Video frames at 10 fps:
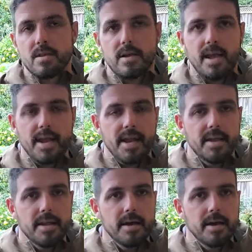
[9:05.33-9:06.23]
and
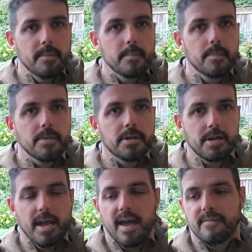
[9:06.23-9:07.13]
you're going
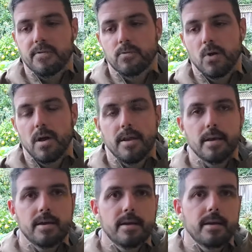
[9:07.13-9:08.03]
to have to run
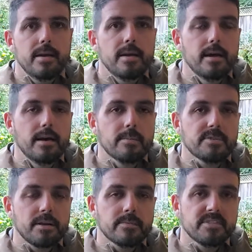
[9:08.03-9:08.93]

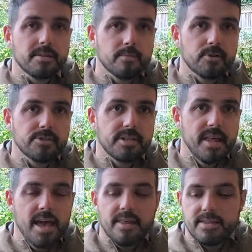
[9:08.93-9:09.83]
something similar to the
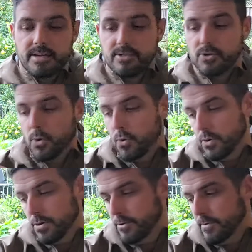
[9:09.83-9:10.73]
Ethics
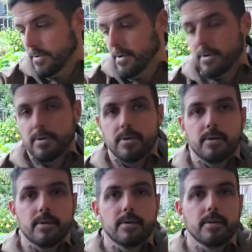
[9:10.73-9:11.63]
or
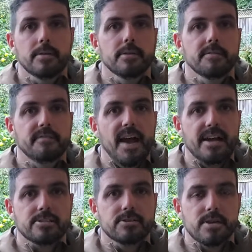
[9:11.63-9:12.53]
the
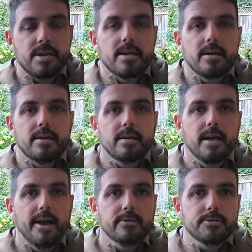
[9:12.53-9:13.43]
factory
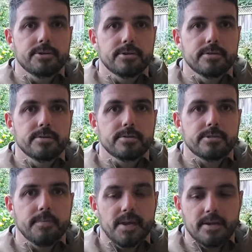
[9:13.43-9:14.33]
outsert to
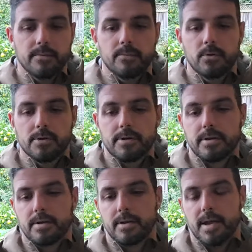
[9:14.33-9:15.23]
make it work.
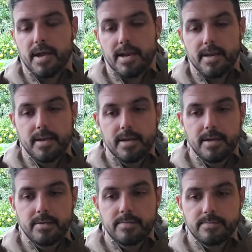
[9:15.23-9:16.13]
And
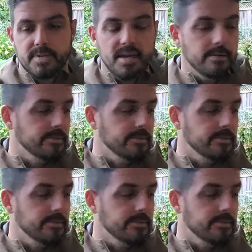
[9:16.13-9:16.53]
yeah,